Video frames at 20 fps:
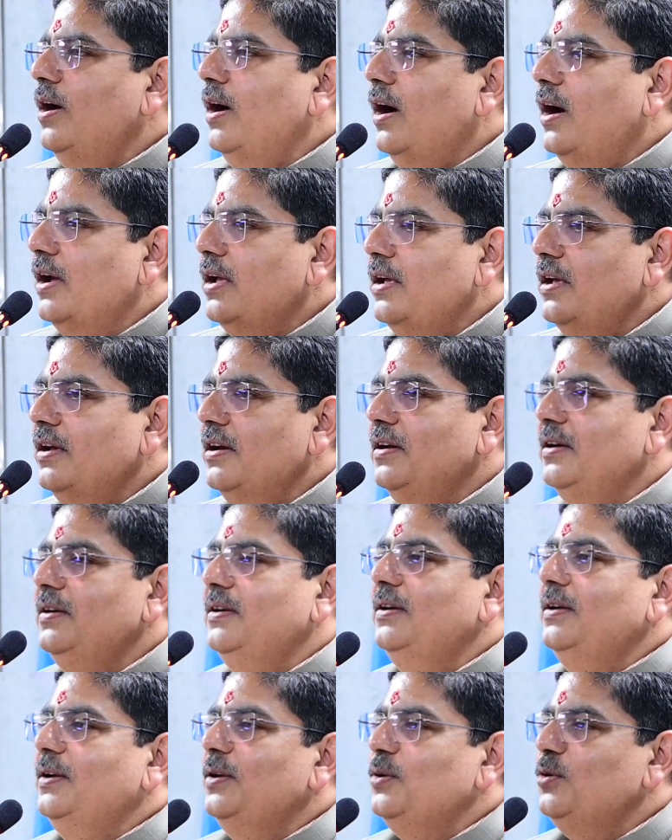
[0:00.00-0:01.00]
are
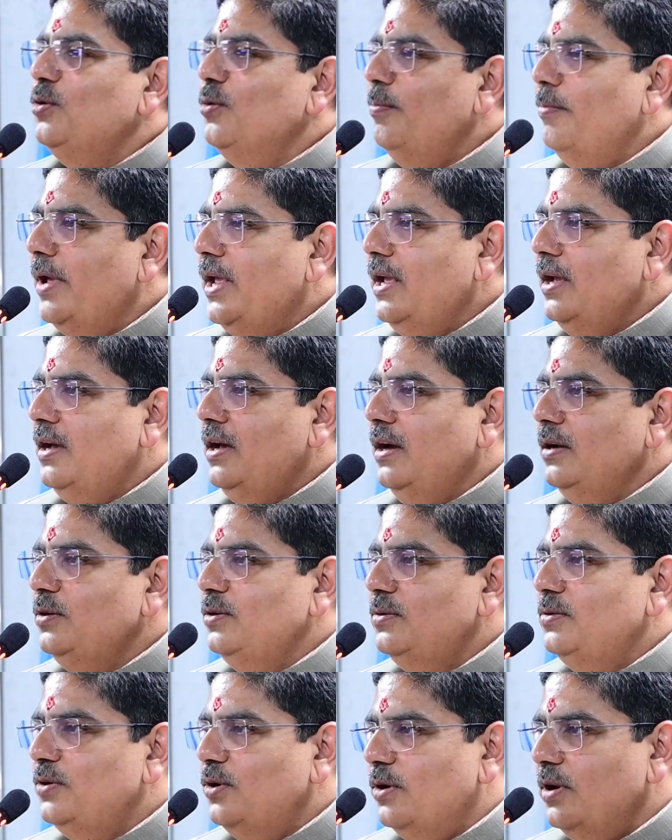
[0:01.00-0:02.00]
here to make
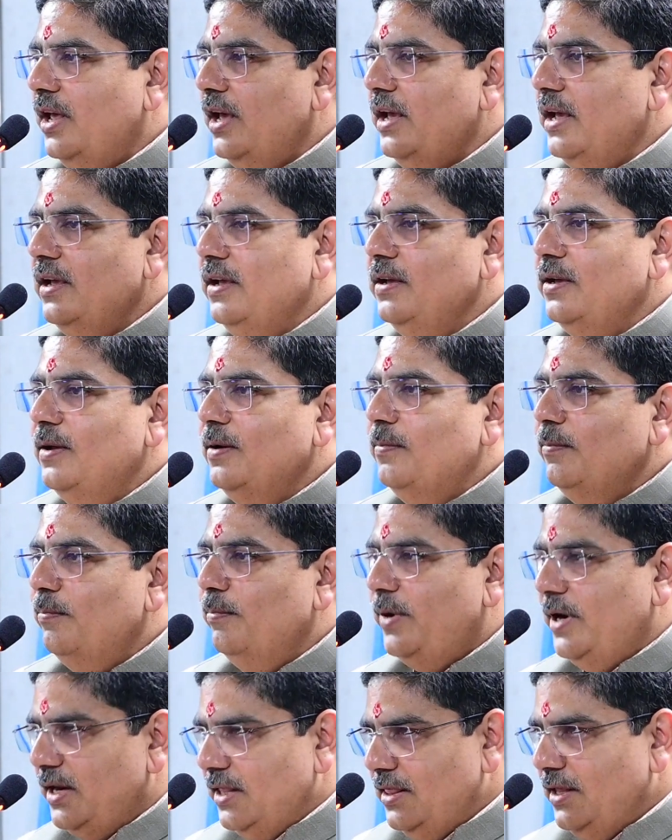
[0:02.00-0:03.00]
our today
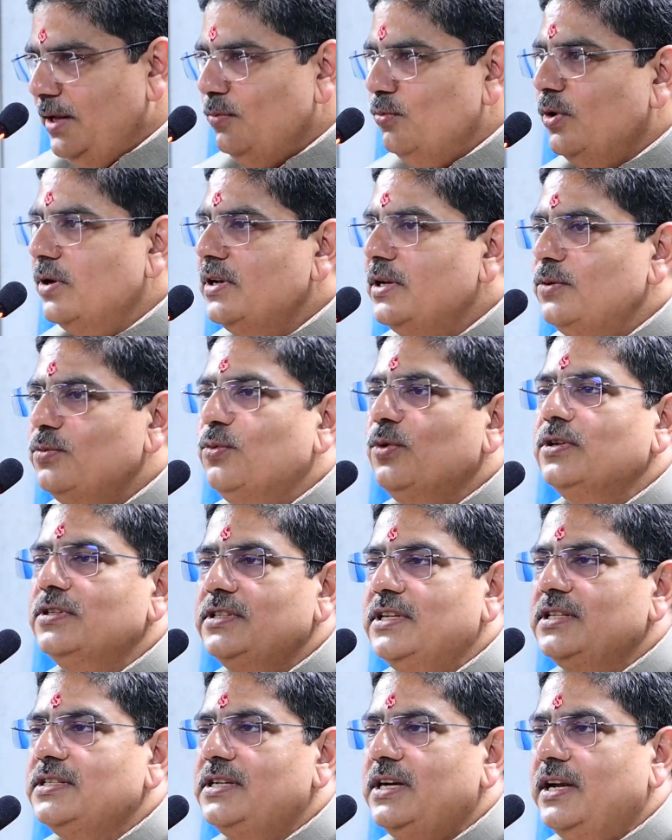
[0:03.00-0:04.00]
better than what it
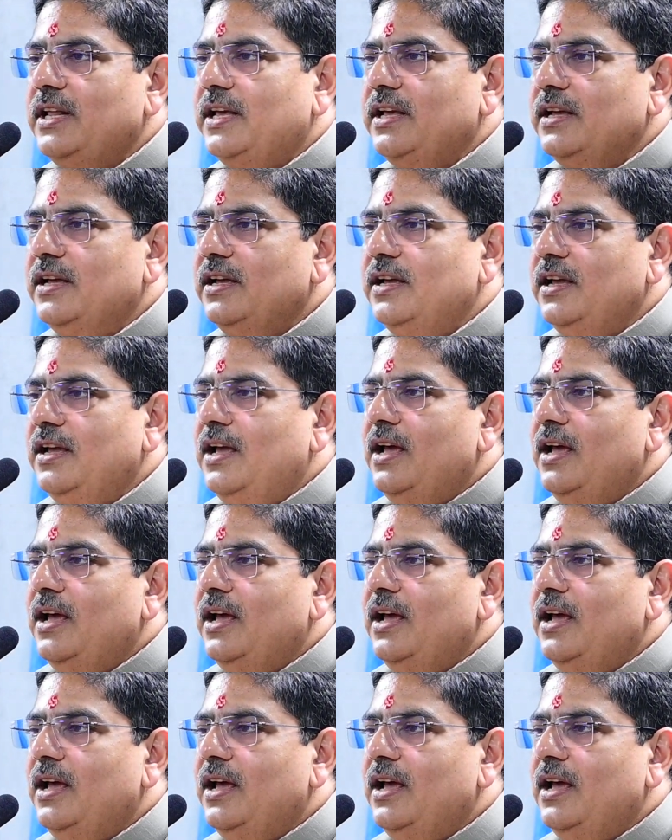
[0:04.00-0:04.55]
was yesterday